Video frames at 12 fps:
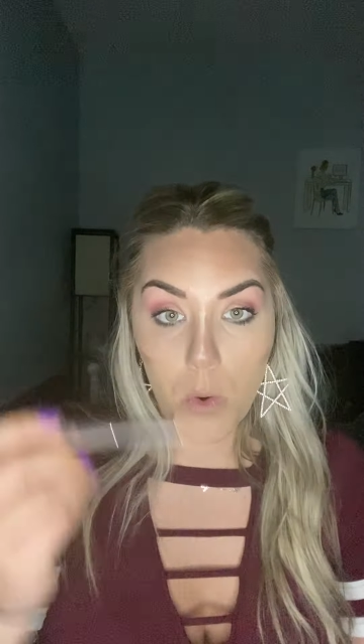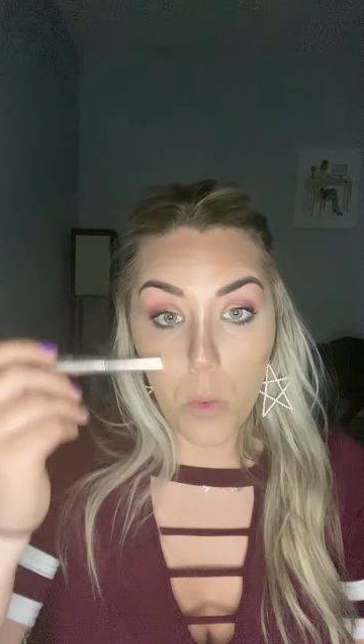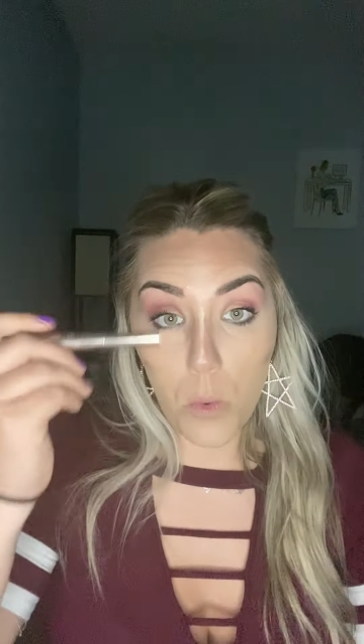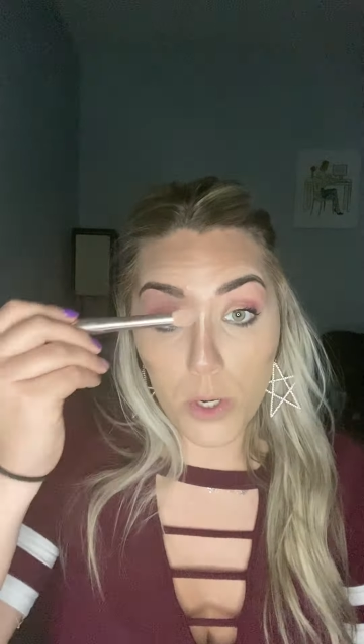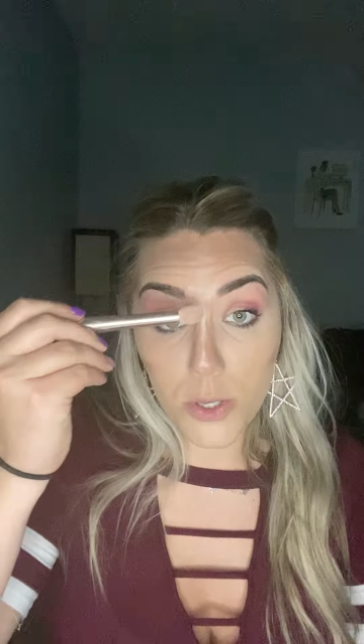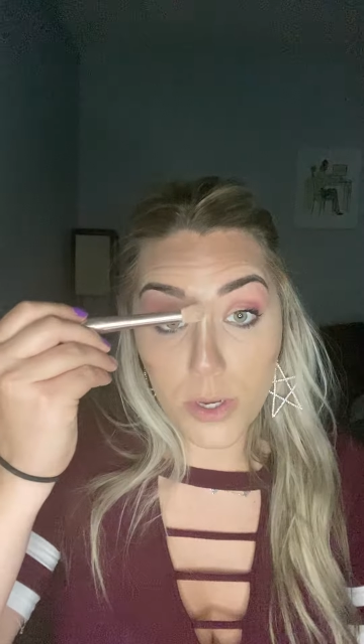
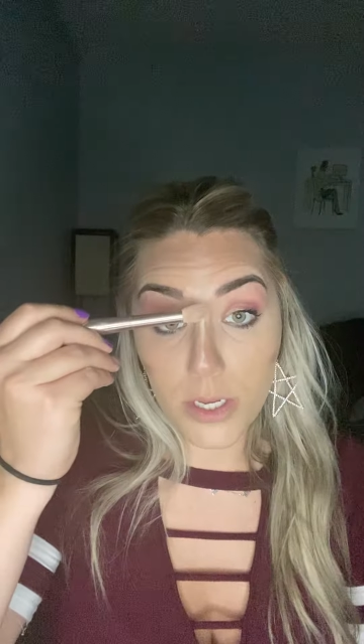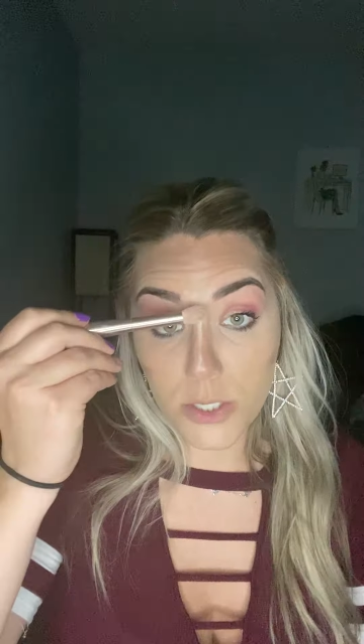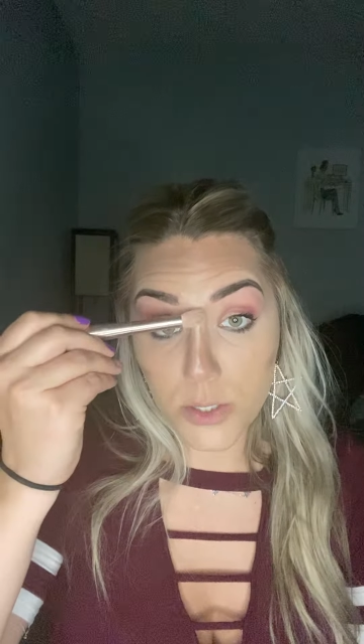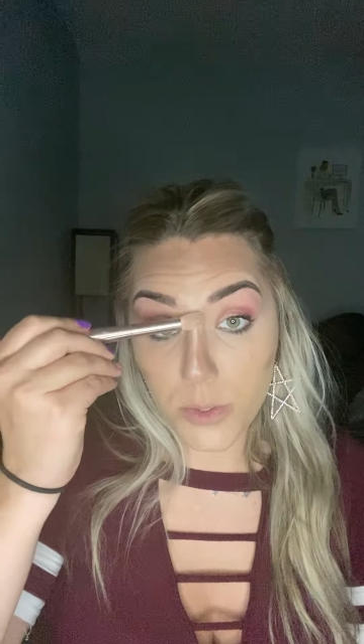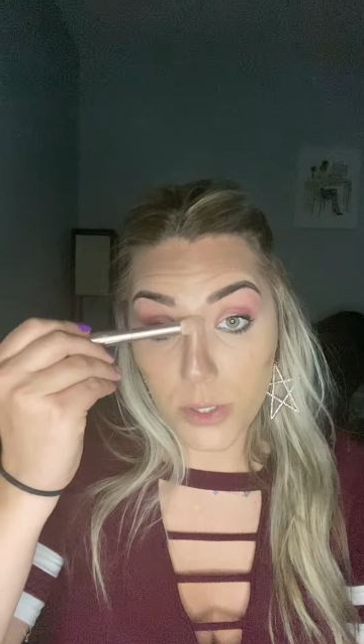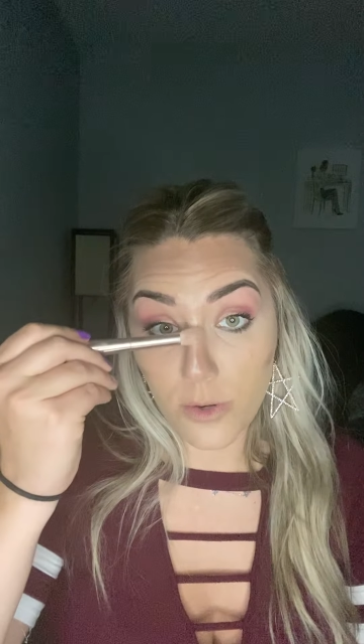or you can
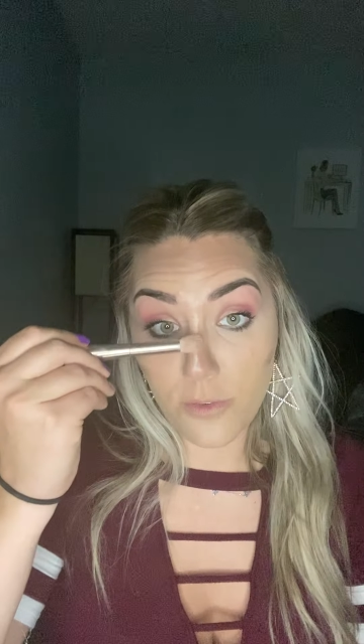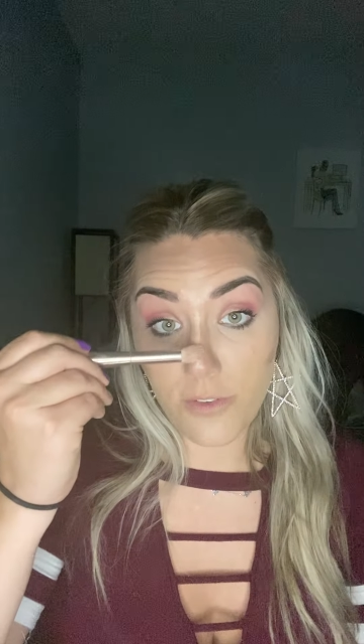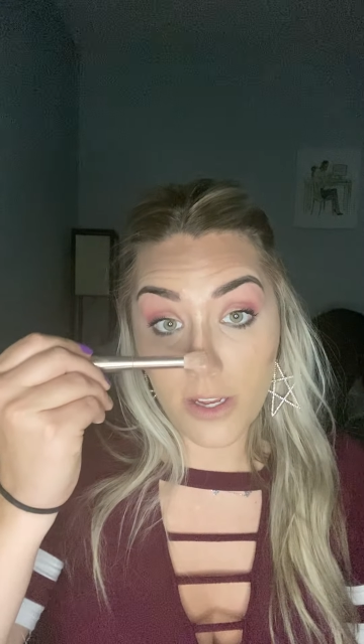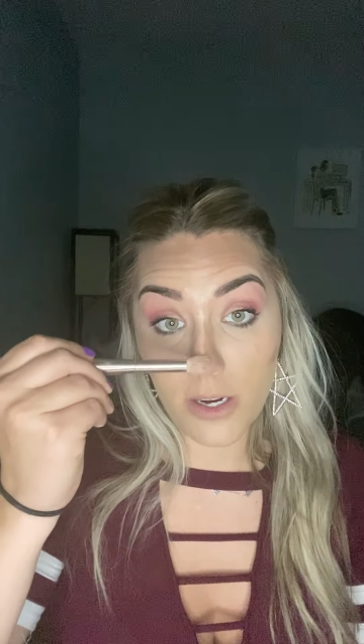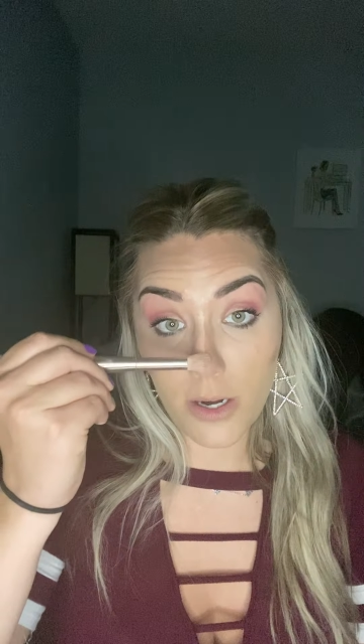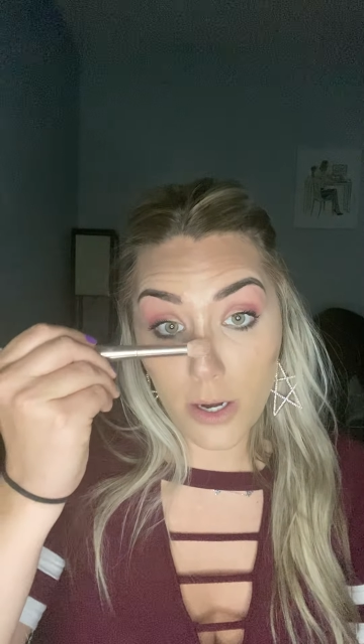do with your
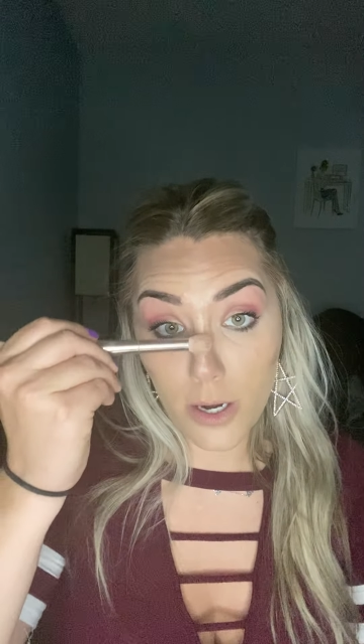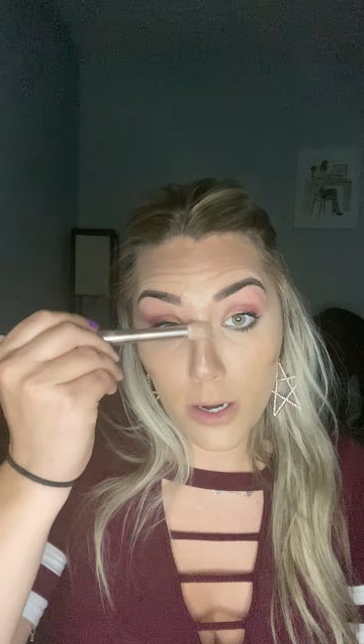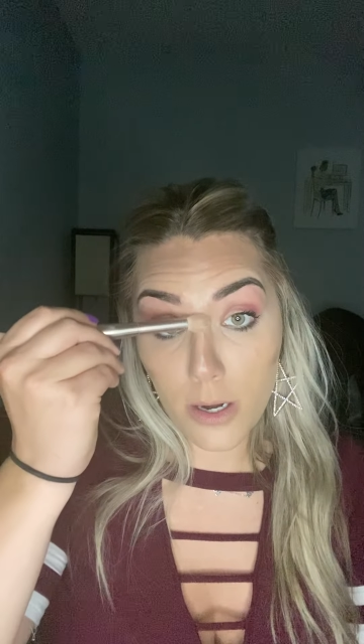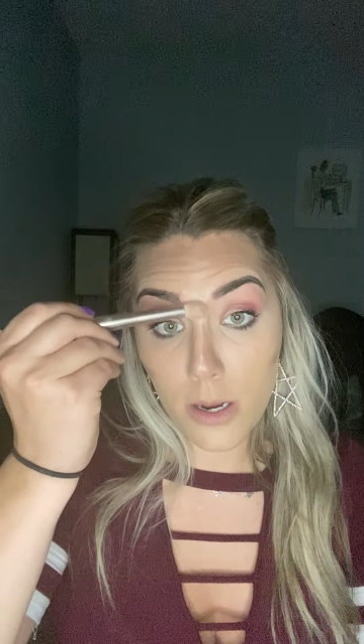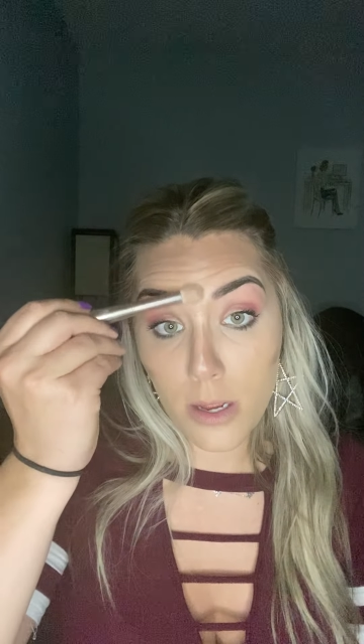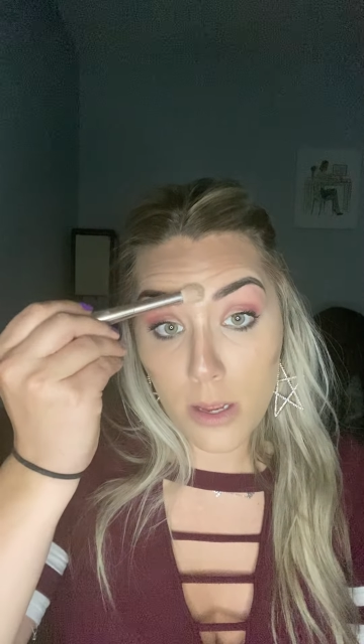finger,